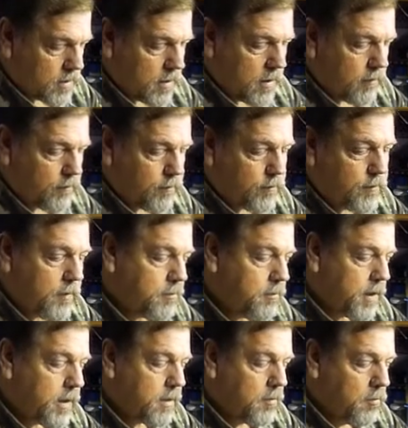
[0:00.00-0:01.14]
I have a
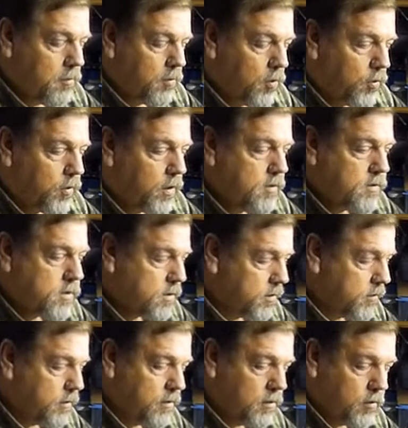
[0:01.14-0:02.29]
bit more news
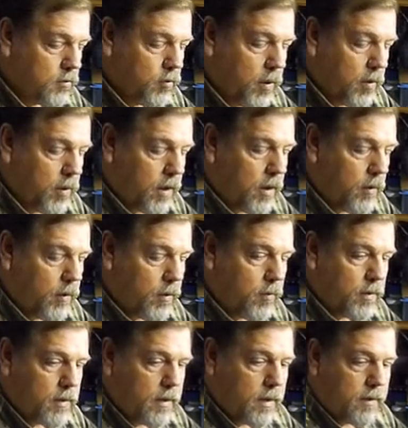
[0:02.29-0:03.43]
on where we're going
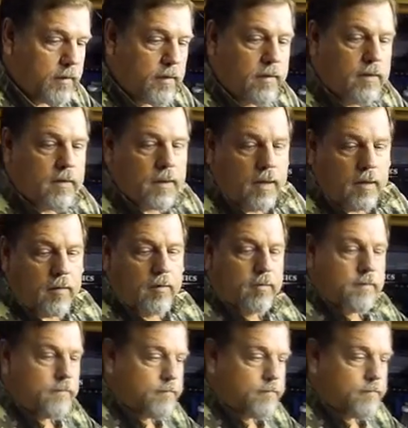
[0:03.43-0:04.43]
with the gun. Thank you.